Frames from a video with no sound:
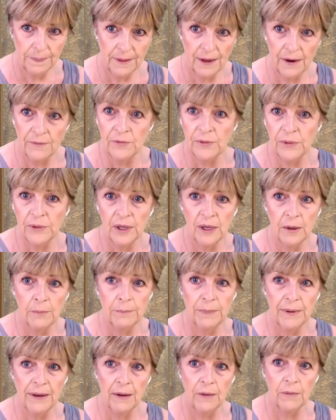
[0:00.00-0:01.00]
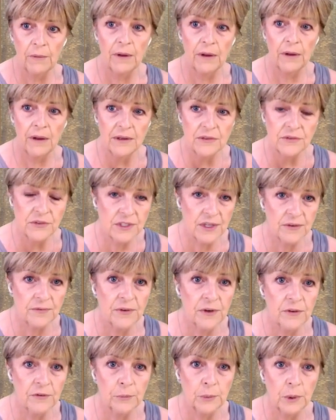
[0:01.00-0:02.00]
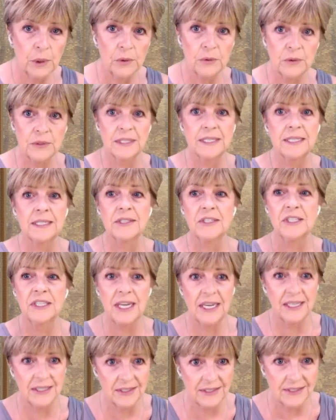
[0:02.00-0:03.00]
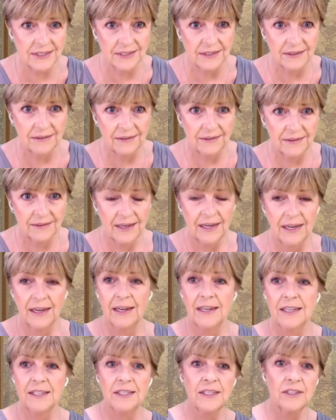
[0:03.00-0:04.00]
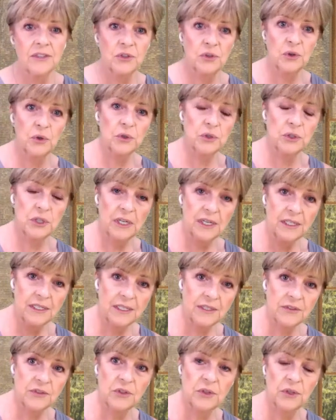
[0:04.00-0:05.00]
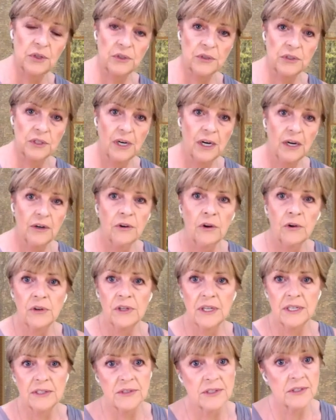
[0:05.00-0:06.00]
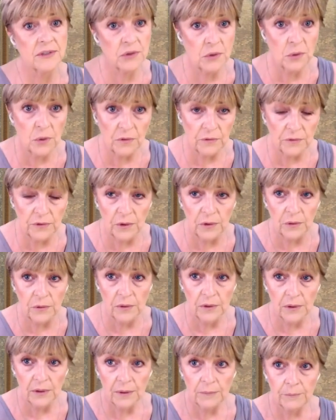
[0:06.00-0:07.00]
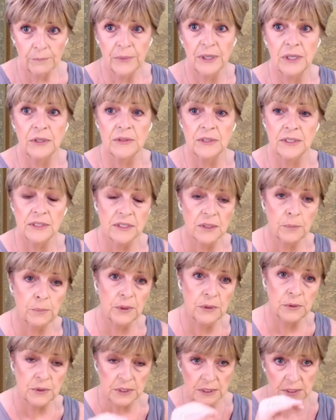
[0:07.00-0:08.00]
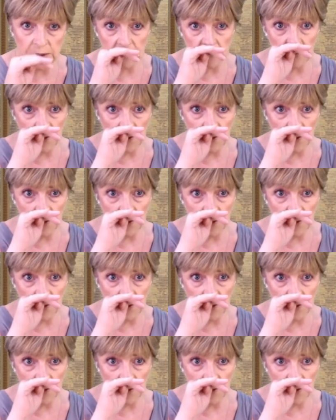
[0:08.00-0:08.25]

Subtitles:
Everything about Seven of Wands is yes. Yes, good. Yes, good. Not yes, it's awful, because it's a positive